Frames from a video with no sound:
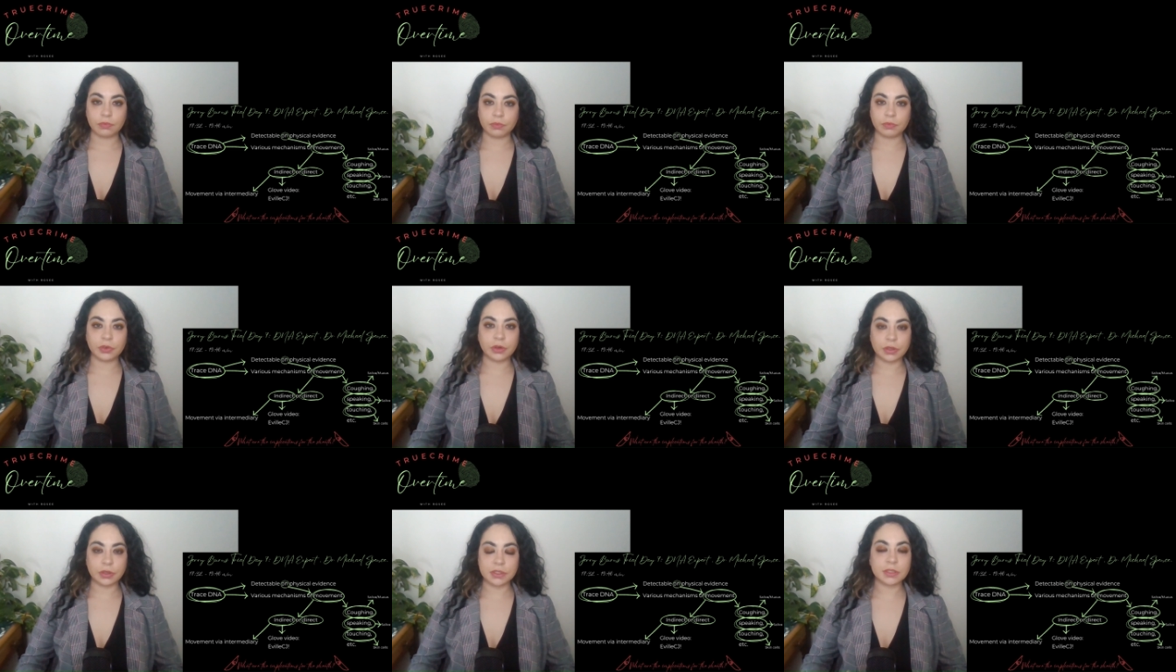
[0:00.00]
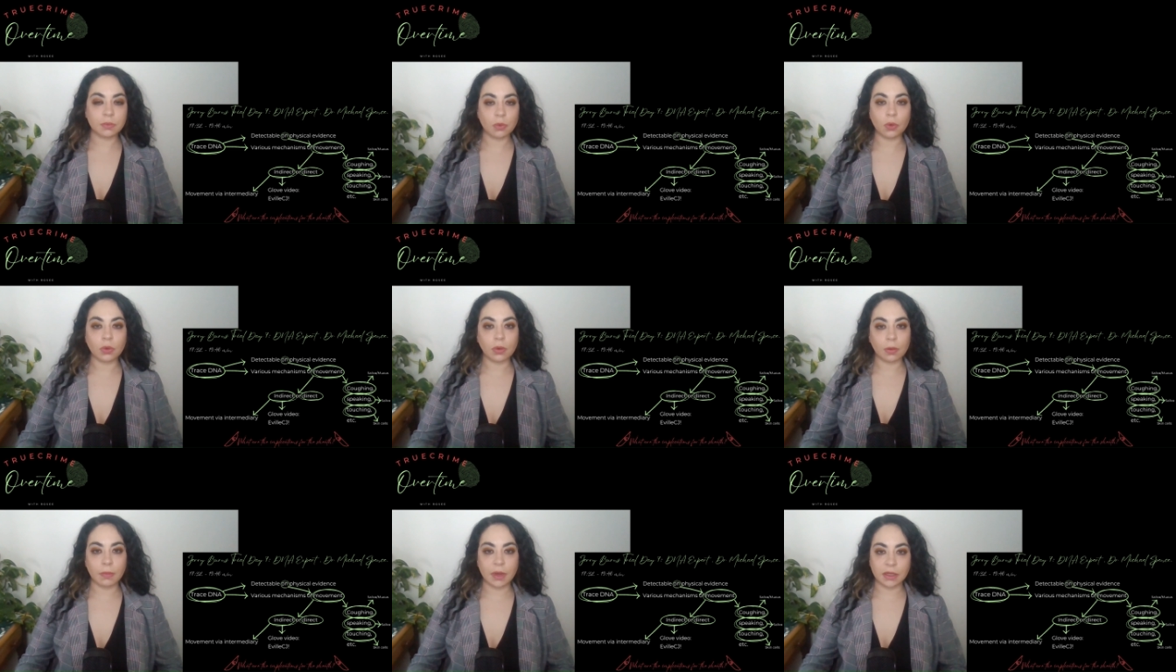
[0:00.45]
very
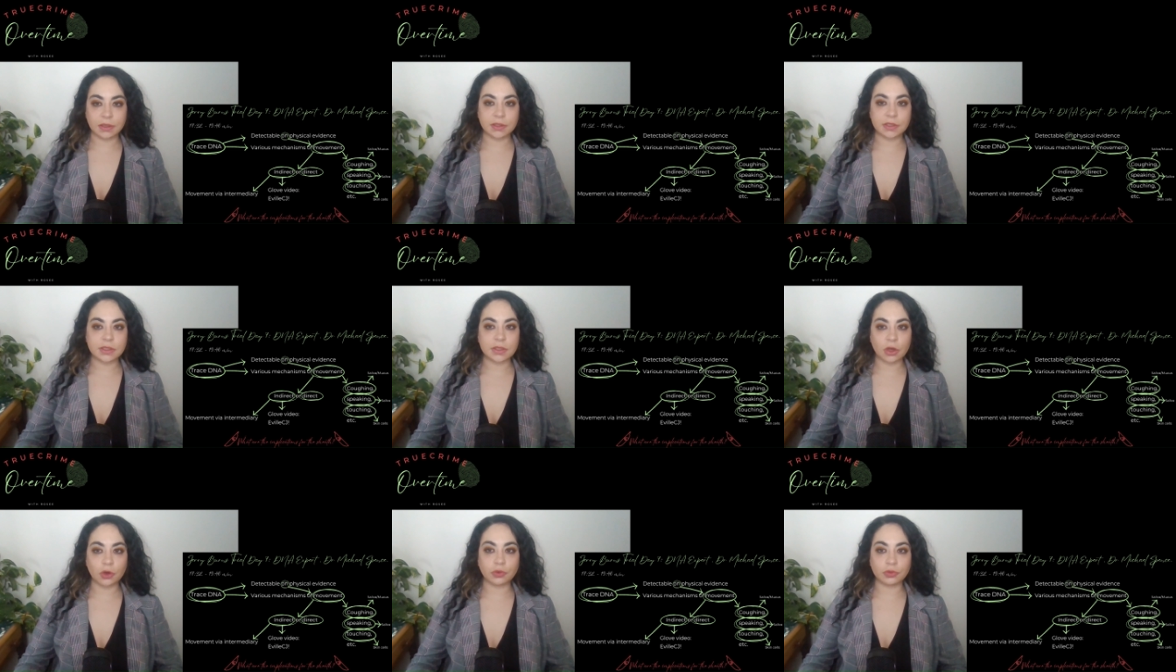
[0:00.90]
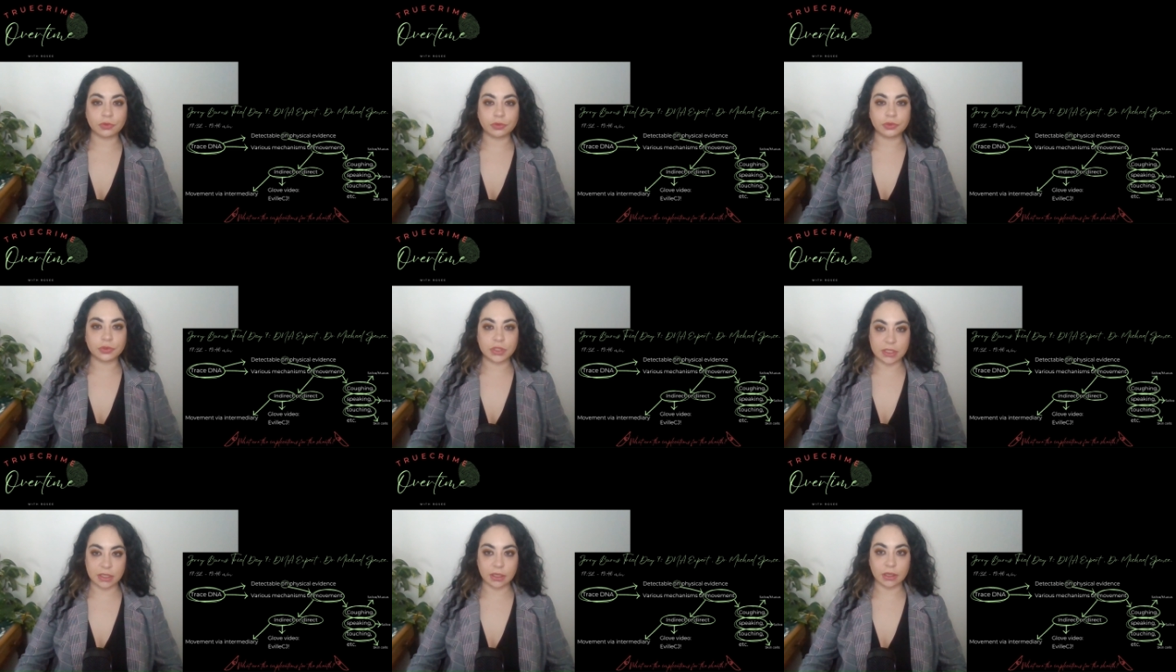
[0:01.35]
small amounts of
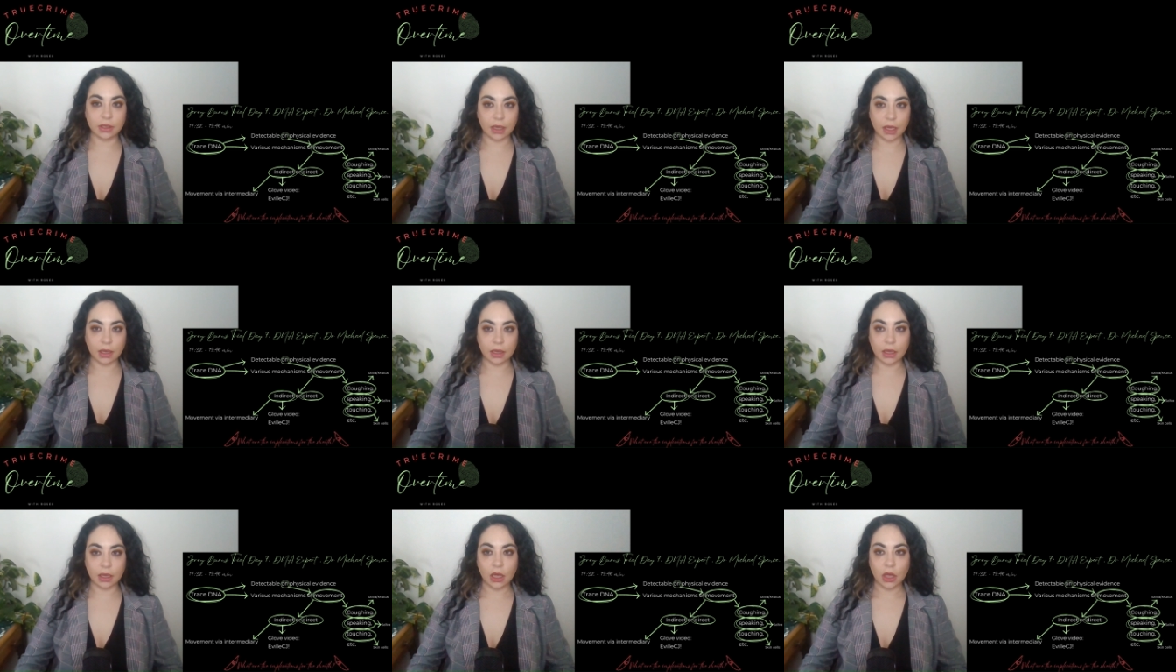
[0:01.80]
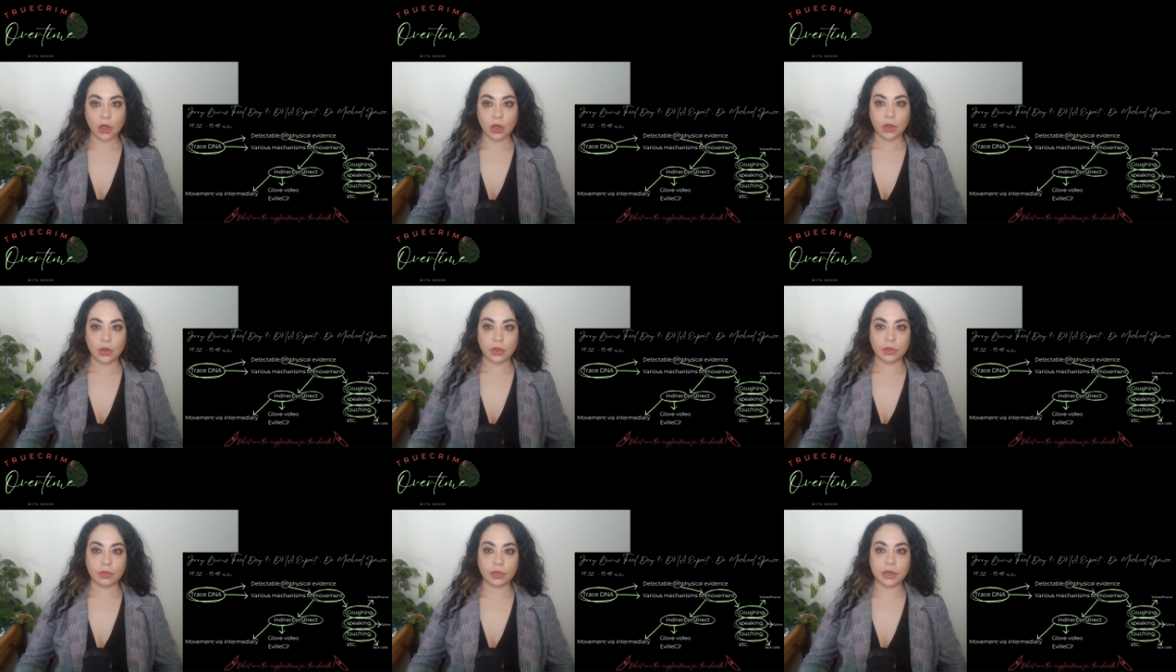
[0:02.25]
DNA,
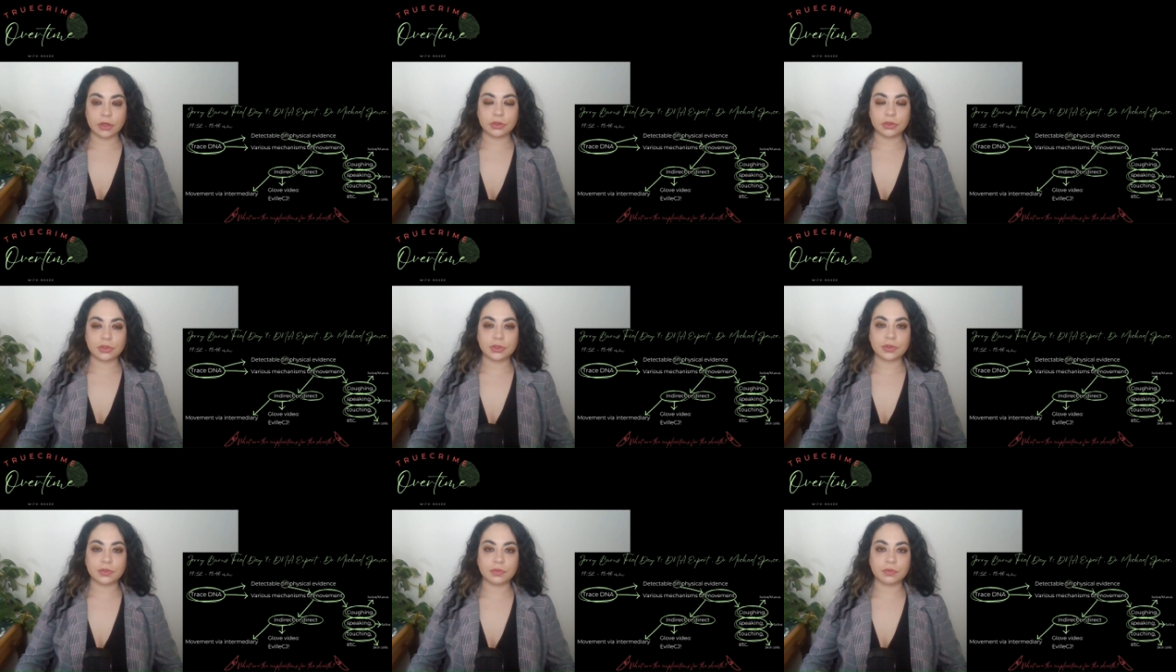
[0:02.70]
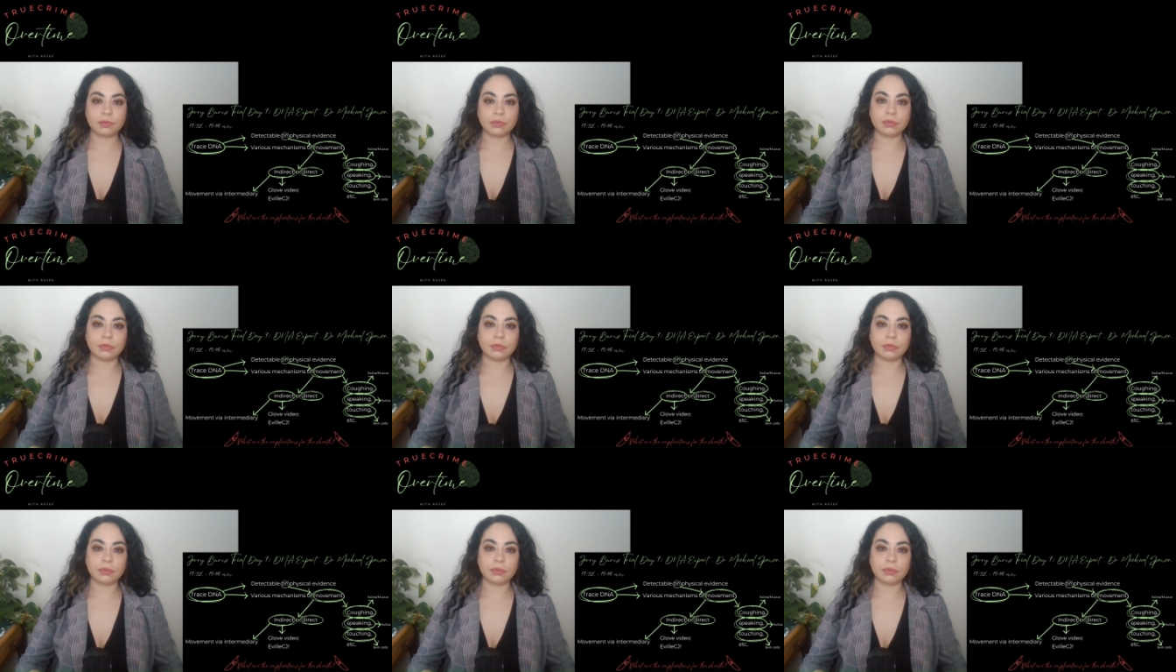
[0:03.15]
there's